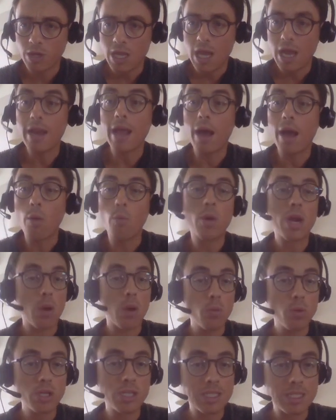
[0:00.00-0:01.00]
Now, what I
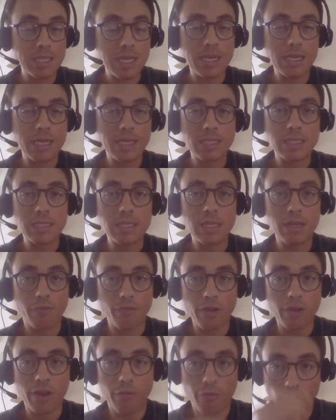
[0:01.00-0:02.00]
would say is
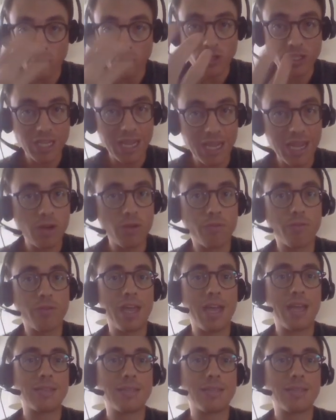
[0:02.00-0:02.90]
if you're scared of that,